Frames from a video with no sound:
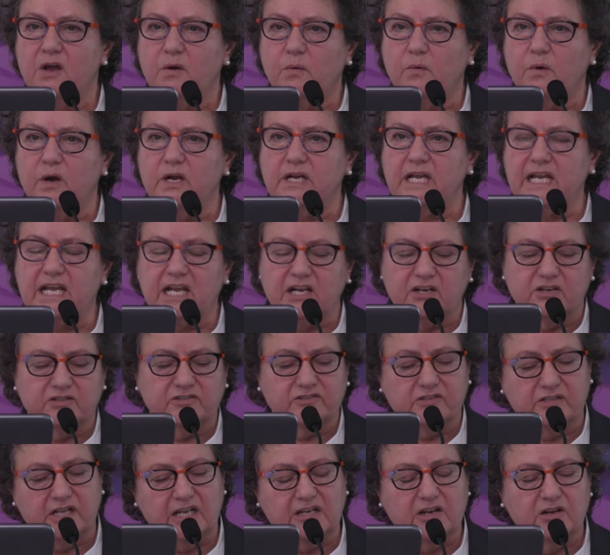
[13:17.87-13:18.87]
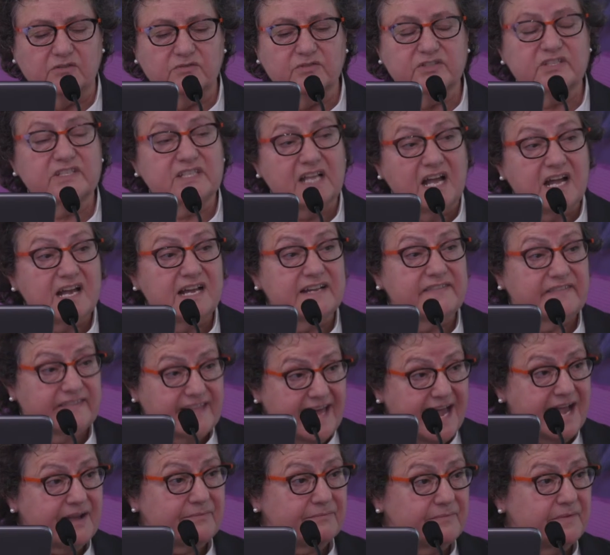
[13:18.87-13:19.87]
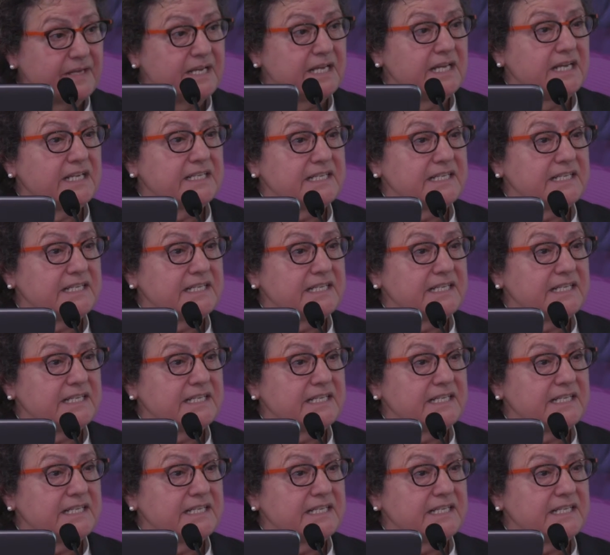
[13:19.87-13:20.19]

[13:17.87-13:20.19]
working alongside them